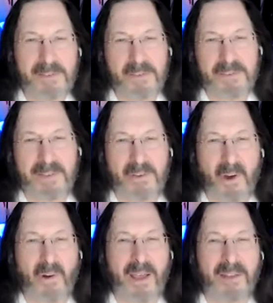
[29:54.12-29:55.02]
Teacher says,
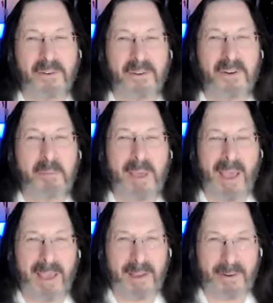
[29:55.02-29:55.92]
All right, you're going to be
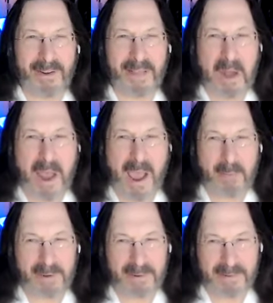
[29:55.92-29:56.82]
angry, let it
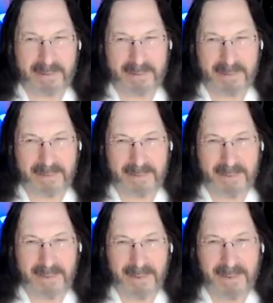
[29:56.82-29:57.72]
happen.
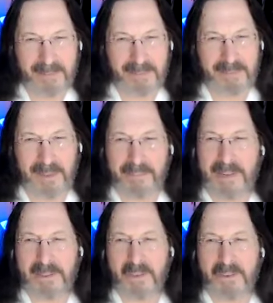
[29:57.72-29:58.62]
And
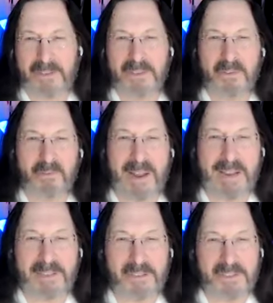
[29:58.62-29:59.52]
then it turns into
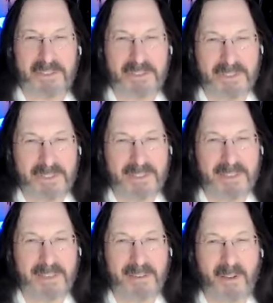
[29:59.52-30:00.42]
rage
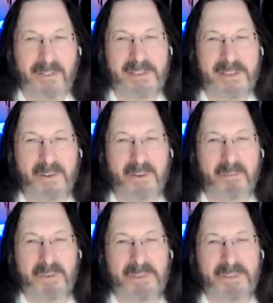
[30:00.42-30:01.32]
and all these other
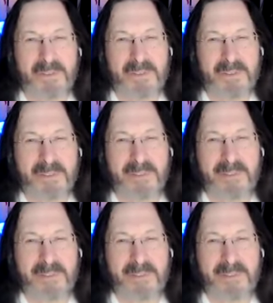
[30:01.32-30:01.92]
emotions